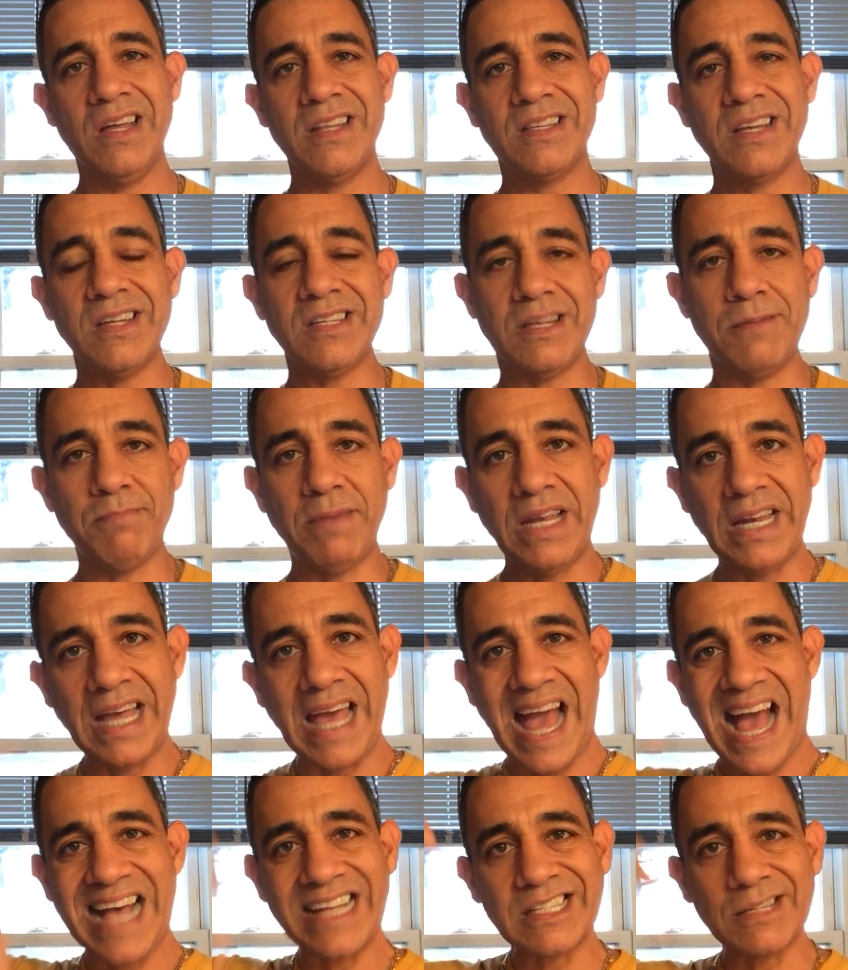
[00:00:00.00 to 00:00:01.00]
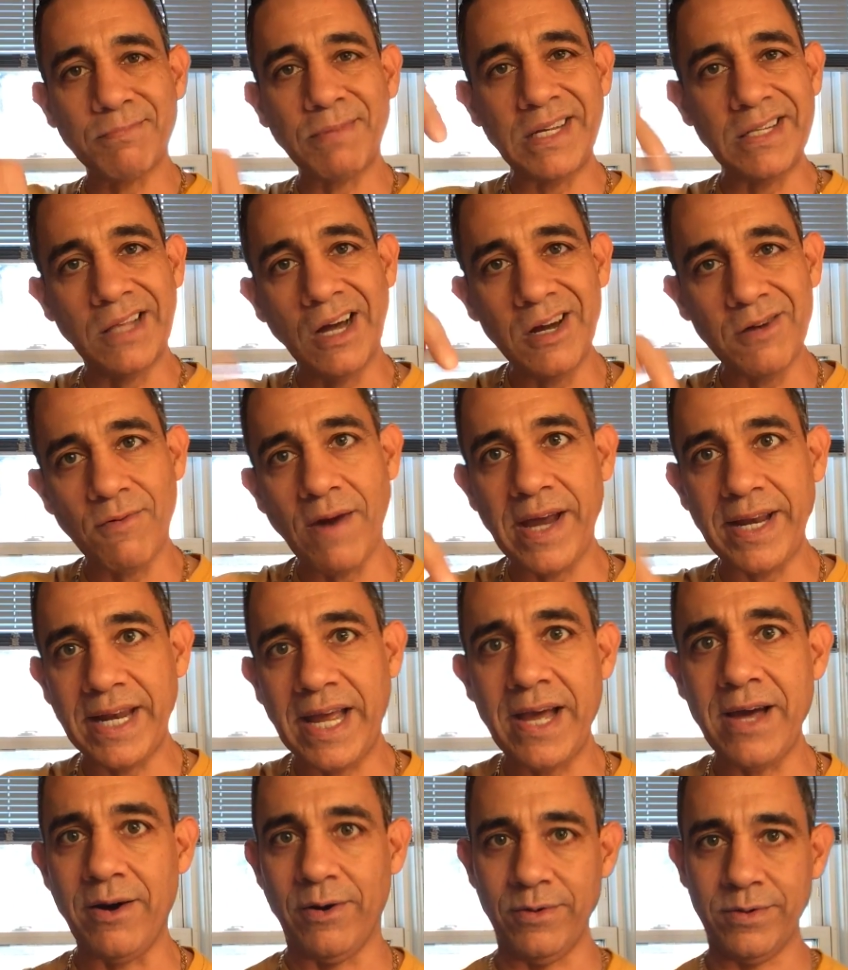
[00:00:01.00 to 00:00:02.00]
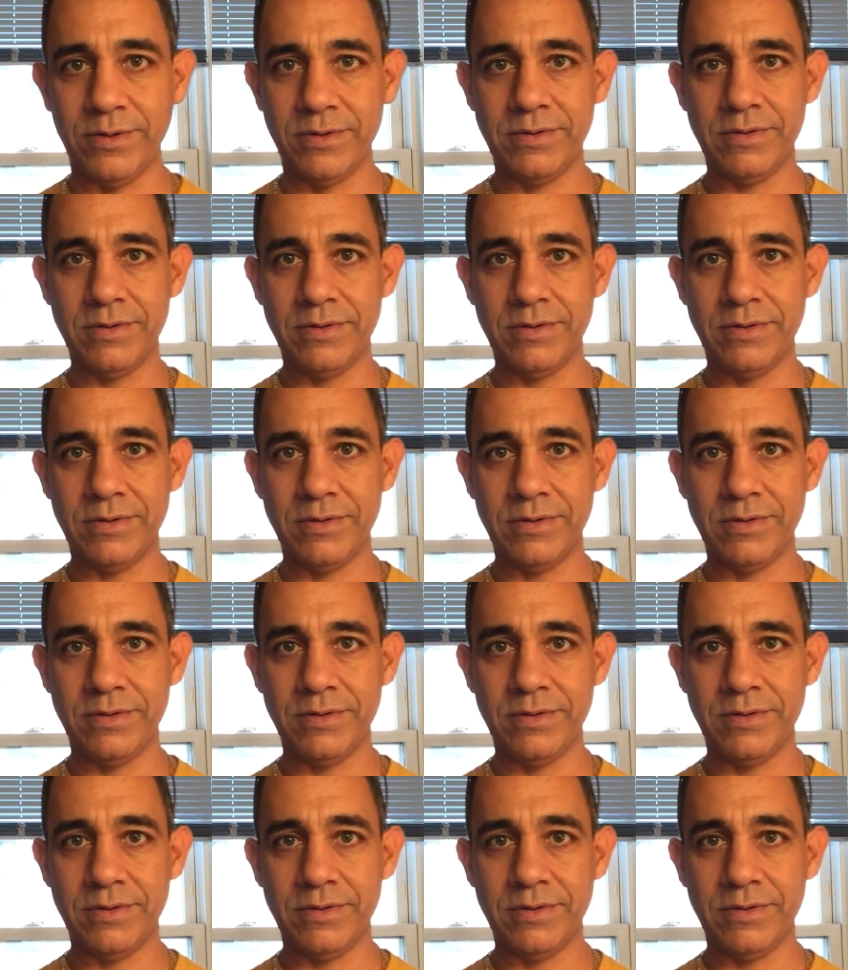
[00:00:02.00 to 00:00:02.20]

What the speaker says: doesn't mean it has to be done right now.